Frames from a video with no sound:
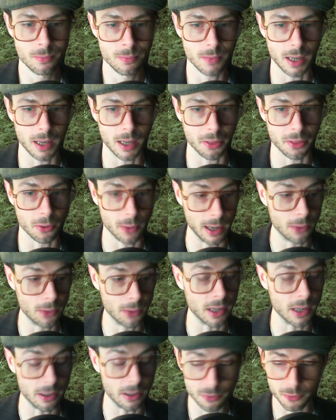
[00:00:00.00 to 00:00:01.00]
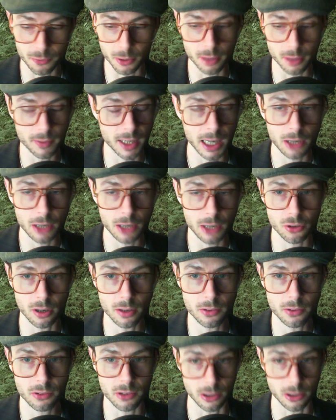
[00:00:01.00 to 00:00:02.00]
And the ground is full of
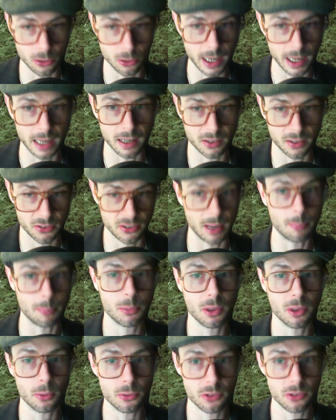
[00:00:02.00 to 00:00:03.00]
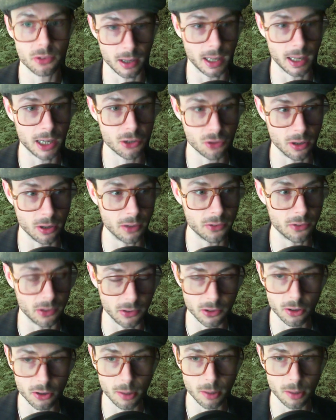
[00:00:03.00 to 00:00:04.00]
electrons, and you can accept those electrons
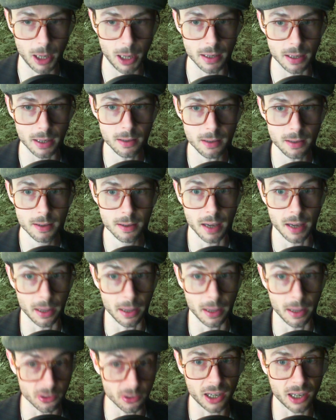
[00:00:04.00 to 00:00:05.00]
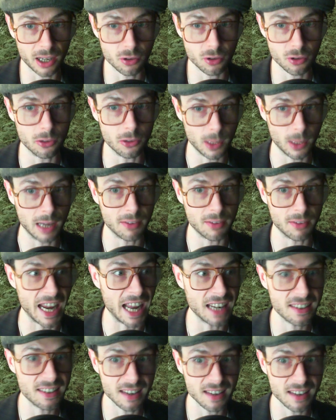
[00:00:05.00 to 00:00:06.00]
into your body. Those electrons will have an
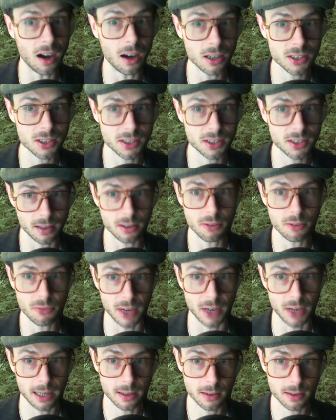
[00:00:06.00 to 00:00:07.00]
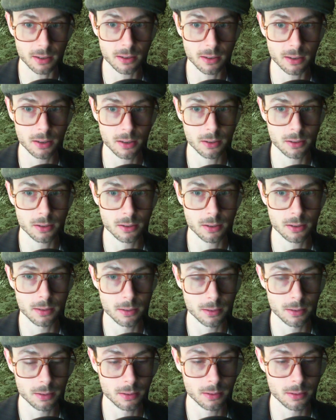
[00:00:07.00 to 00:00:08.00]
antioxidant effect.
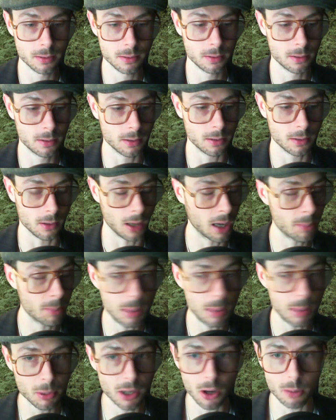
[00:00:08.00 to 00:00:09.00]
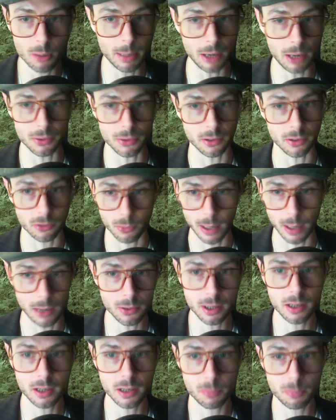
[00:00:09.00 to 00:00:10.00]
A lot of people know about this.
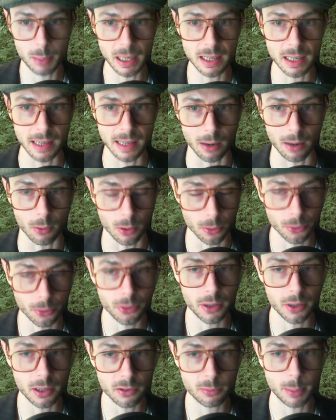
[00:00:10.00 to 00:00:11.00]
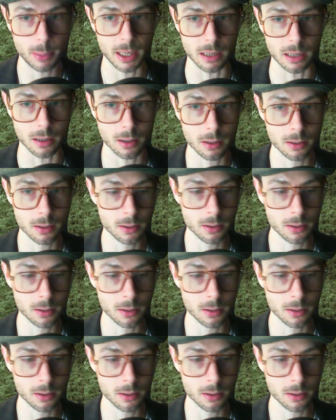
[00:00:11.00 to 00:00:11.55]
Grounding is big now. Earthing is big.